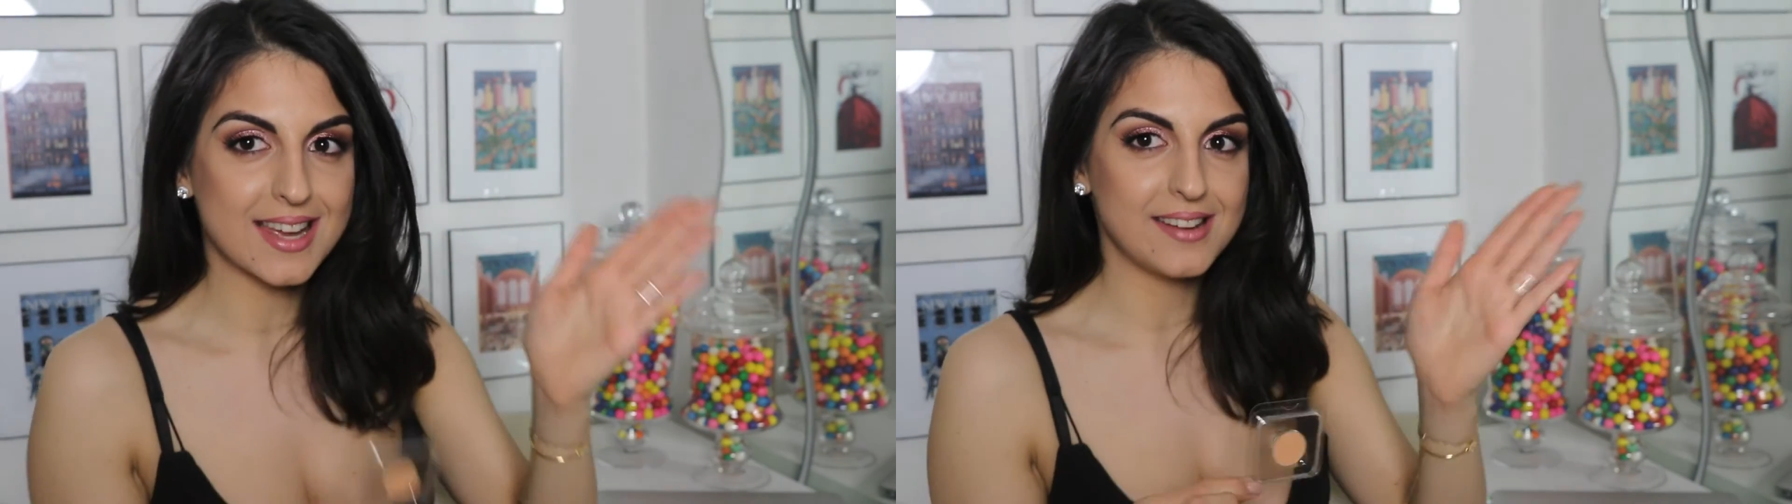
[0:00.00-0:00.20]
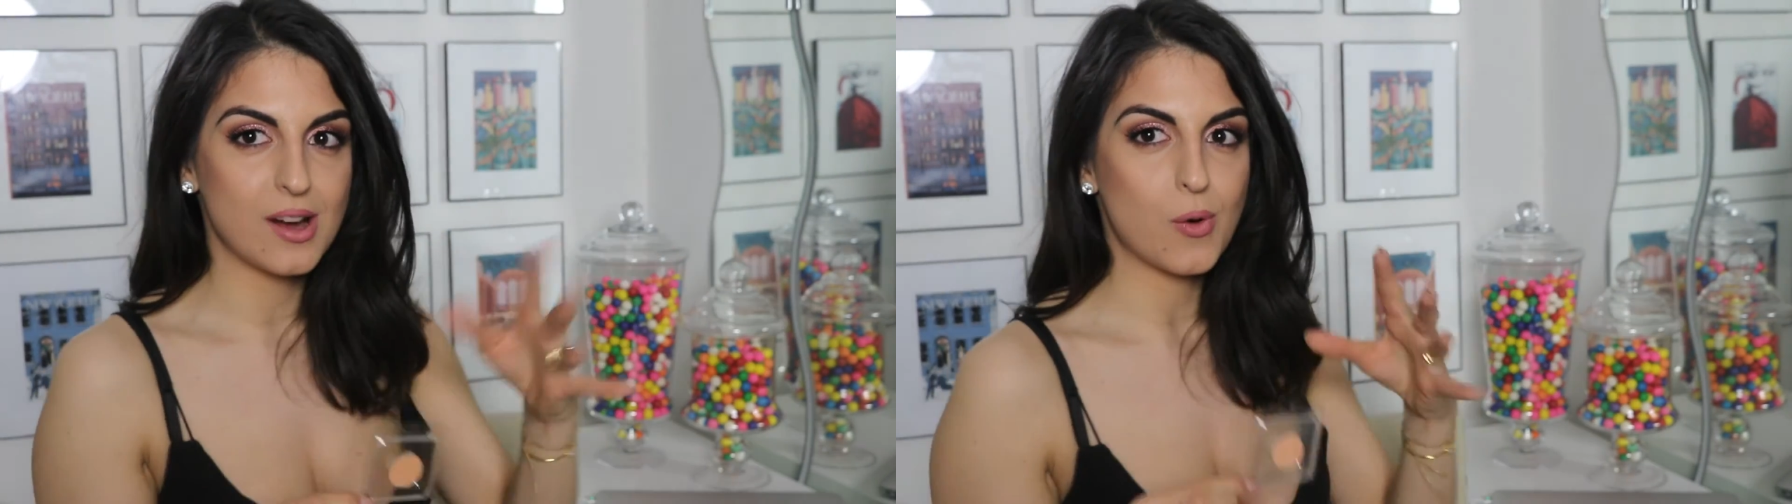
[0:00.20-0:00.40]

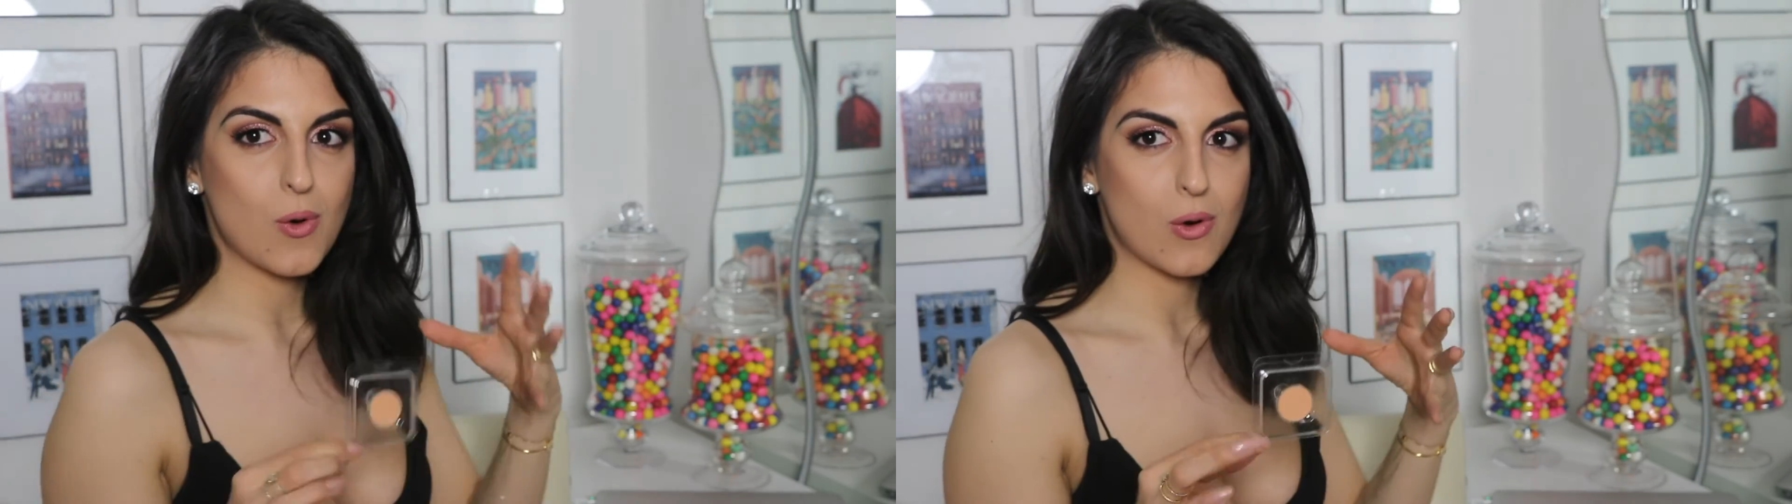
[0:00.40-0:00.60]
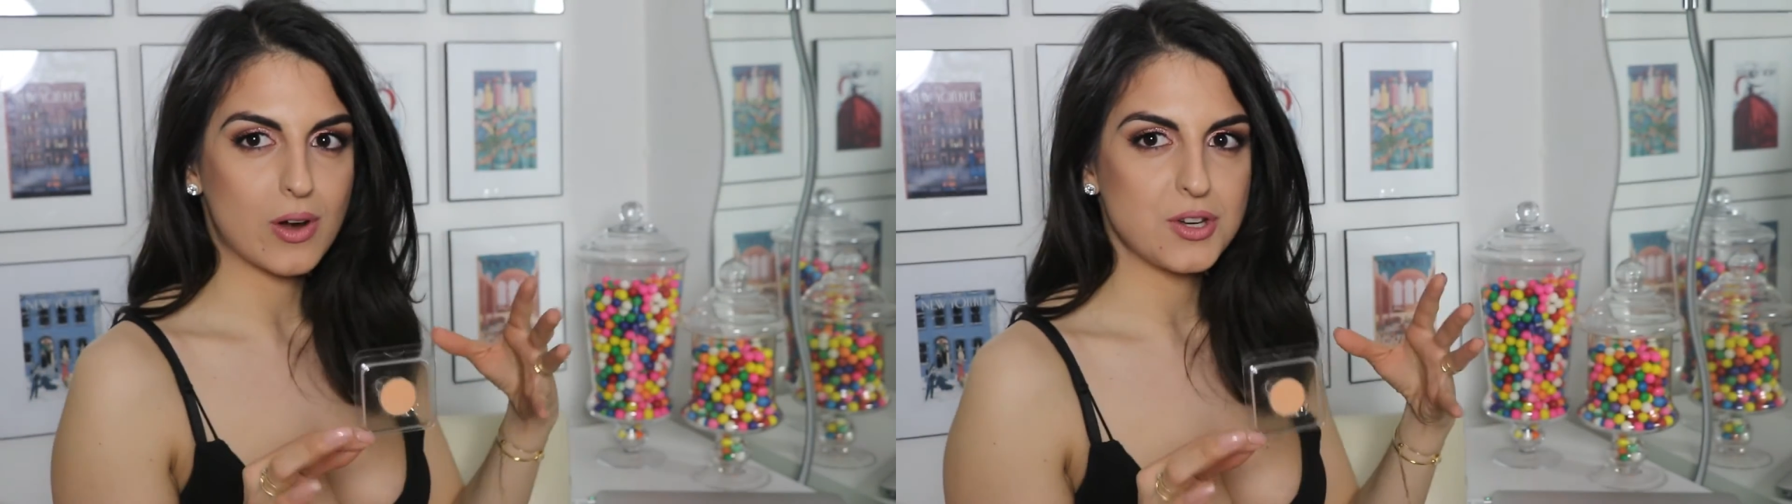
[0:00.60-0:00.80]
kind of
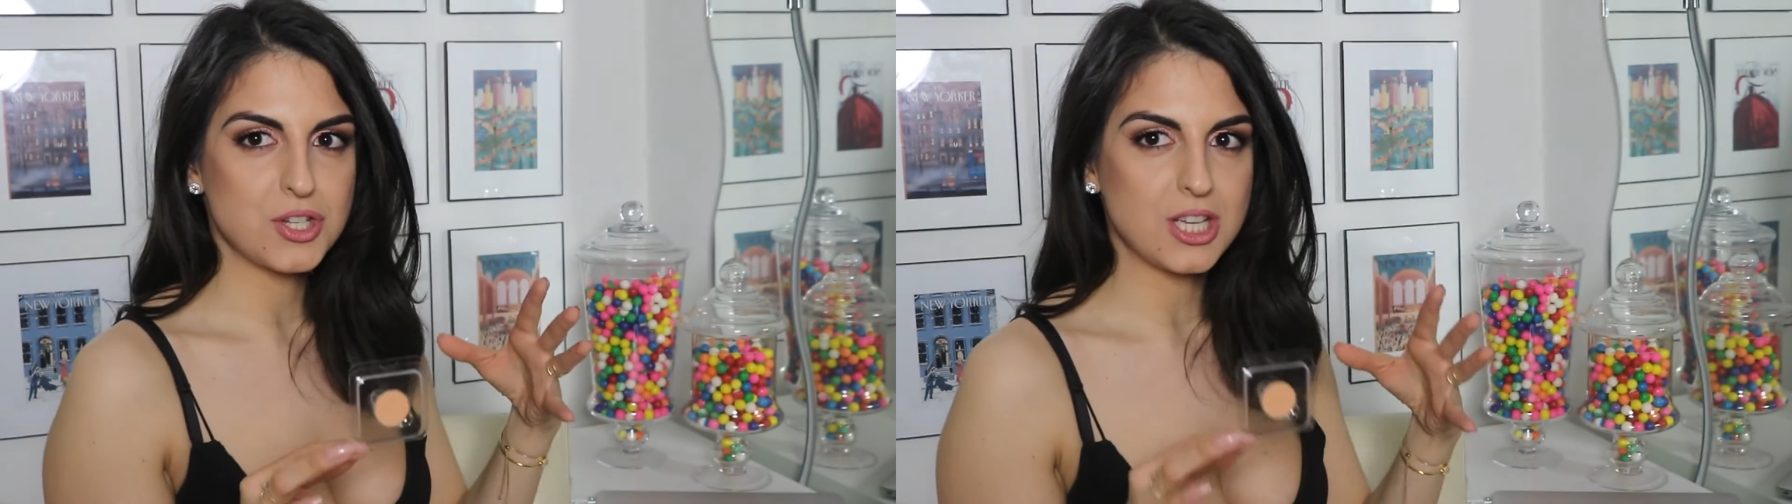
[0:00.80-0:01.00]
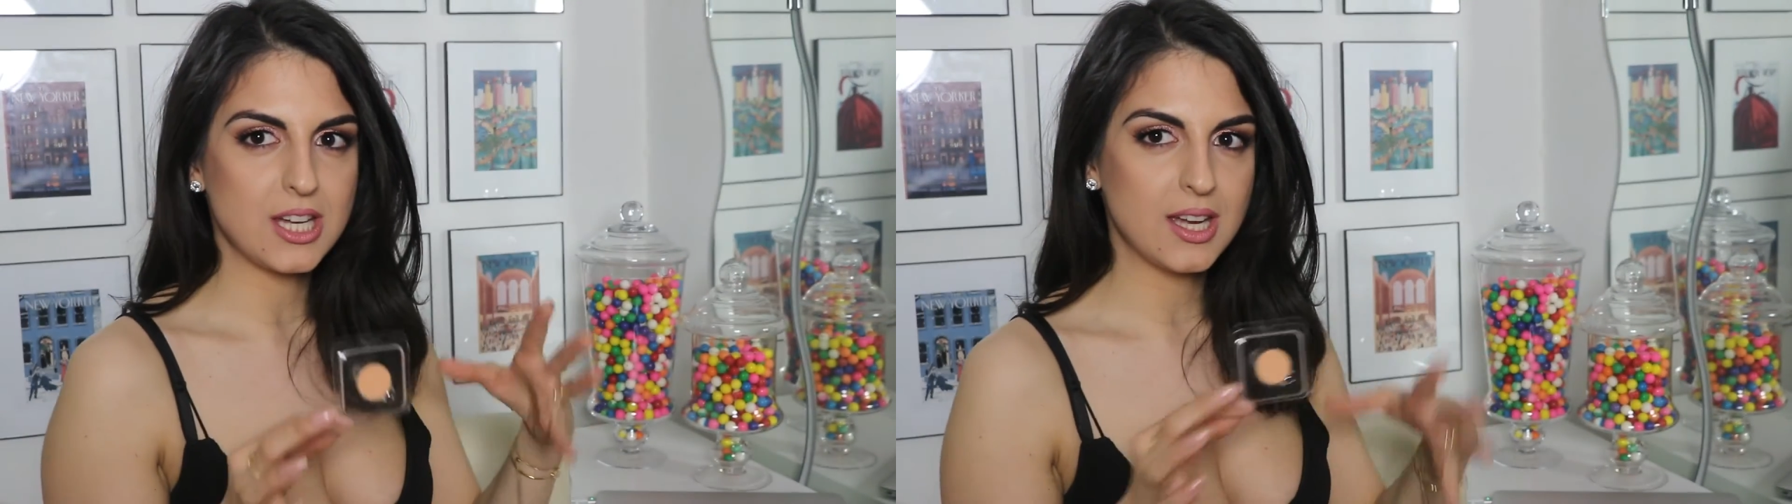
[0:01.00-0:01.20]

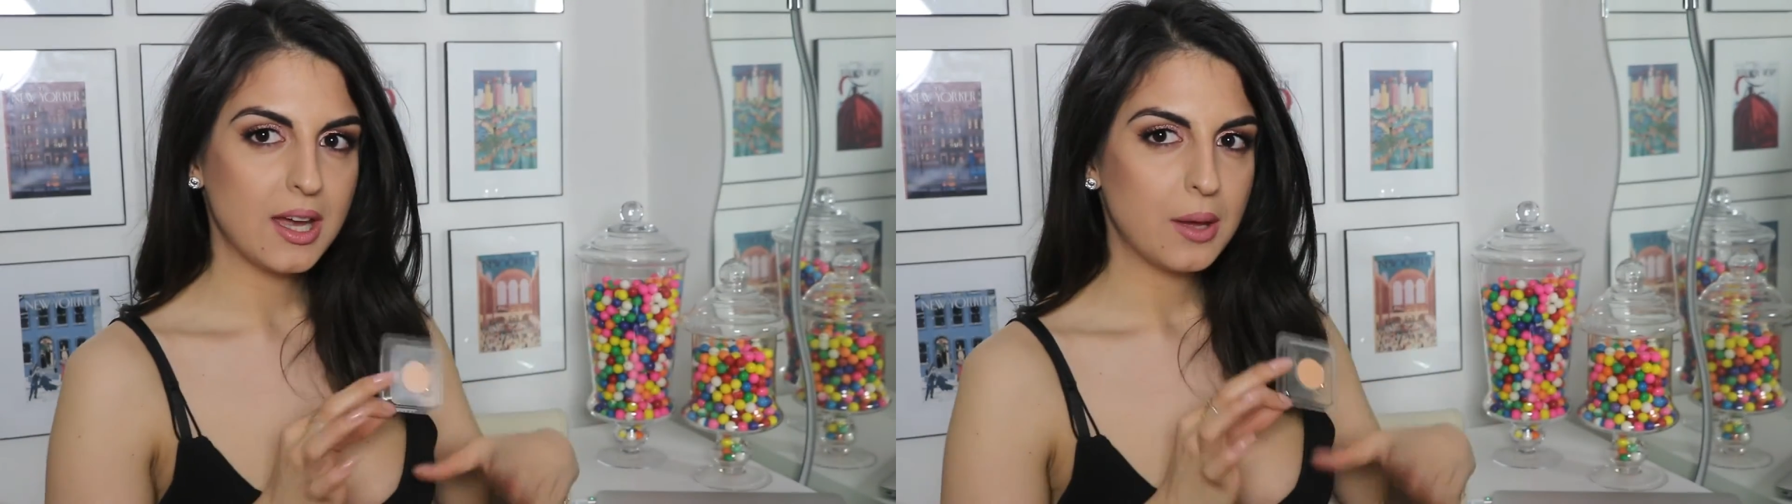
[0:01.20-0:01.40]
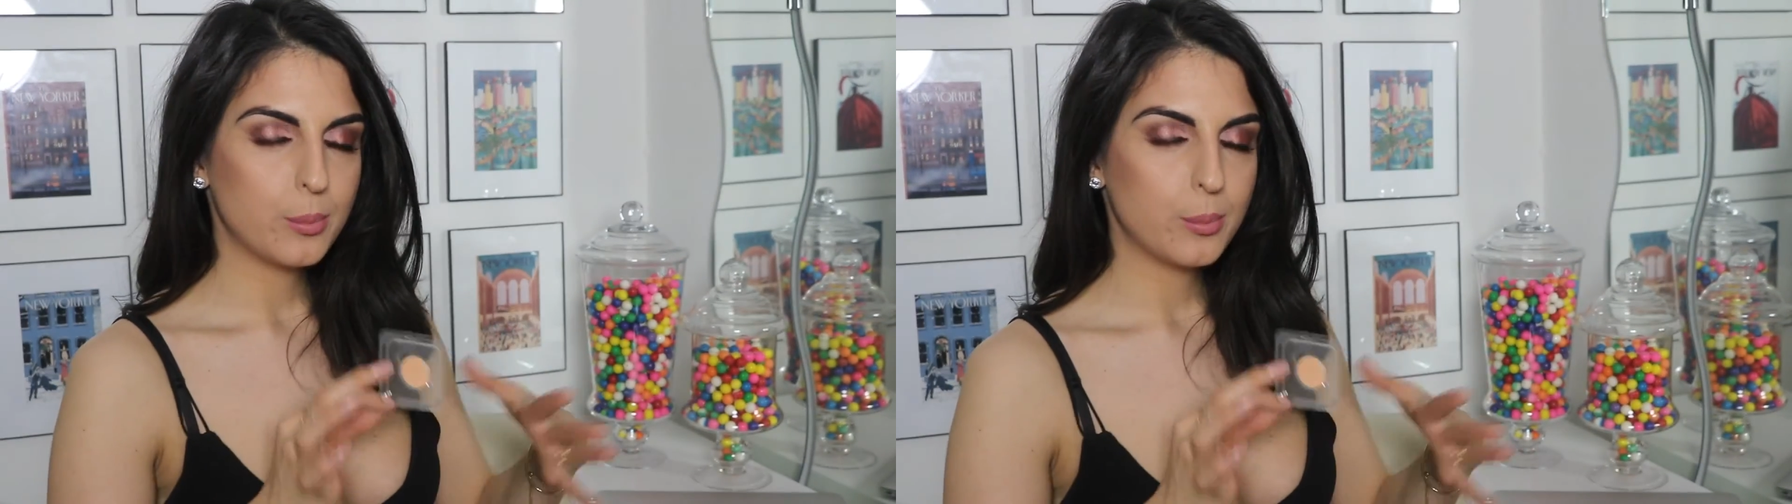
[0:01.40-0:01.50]
orangey,